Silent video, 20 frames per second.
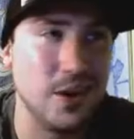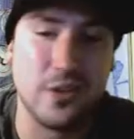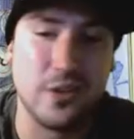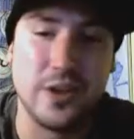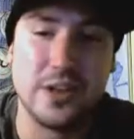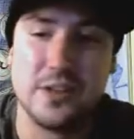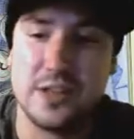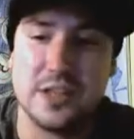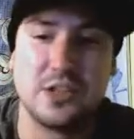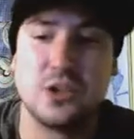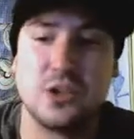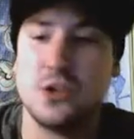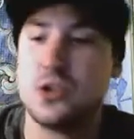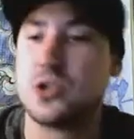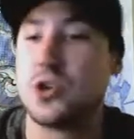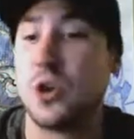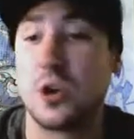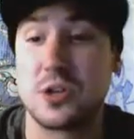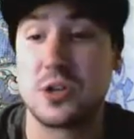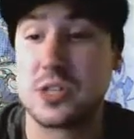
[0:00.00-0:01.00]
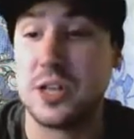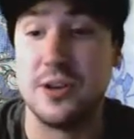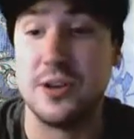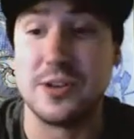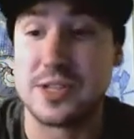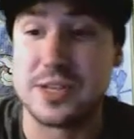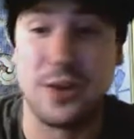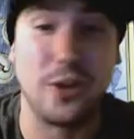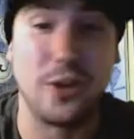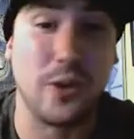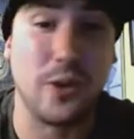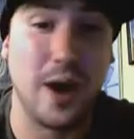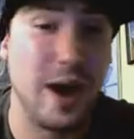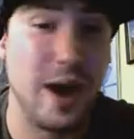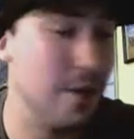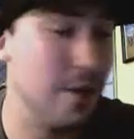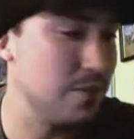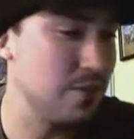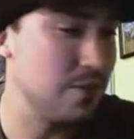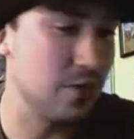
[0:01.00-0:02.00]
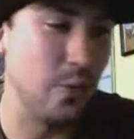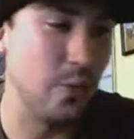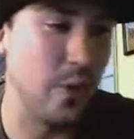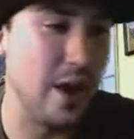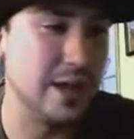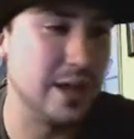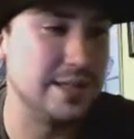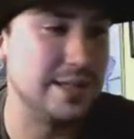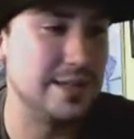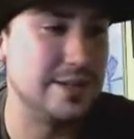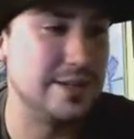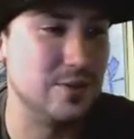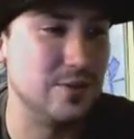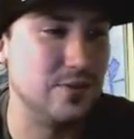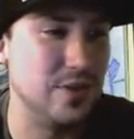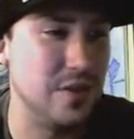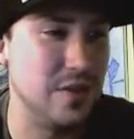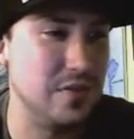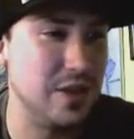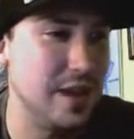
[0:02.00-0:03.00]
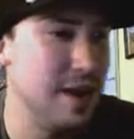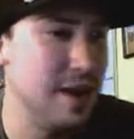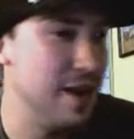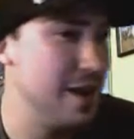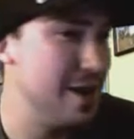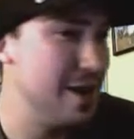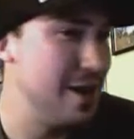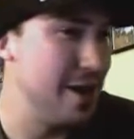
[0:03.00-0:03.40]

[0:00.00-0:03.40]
these two strokes that are still around, the YZ250,